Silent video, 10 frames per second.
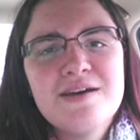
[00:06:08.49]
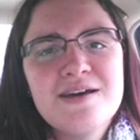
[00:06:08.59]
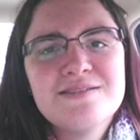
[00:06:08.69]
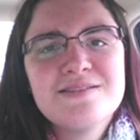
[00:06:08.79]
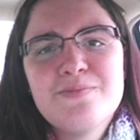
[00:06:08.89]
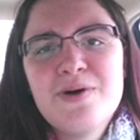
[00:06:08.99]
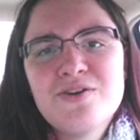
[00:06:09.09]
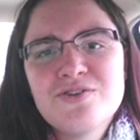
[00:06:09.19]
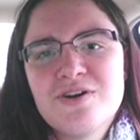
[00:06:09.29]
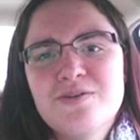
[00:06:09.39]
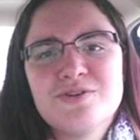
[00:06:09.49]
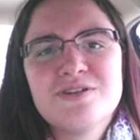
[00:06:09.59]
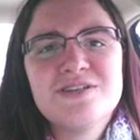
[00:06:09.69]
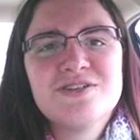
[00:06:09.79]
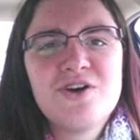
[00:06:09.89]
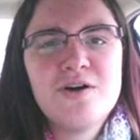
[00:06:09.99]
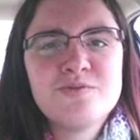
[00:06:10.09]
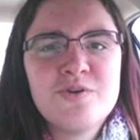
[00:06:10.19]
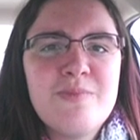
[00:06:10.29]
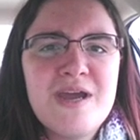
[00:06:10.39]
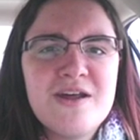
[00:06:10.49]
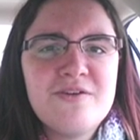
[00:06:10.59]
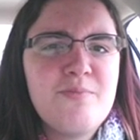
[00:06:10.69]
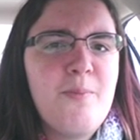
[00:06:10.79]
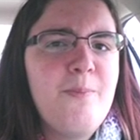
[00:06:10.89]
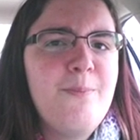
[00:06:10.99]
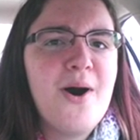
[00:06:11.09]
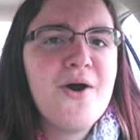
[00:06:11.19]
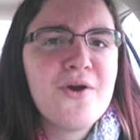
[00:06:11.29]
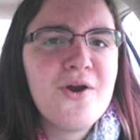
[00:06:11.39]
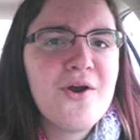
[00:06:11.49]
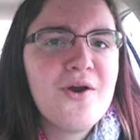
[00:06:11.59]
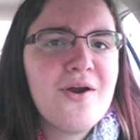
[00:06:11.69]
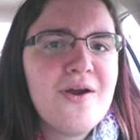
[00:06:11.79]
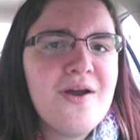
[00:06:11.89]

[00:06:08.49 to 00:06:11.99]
It's the butter sculpture. It's a sculpture made of butter.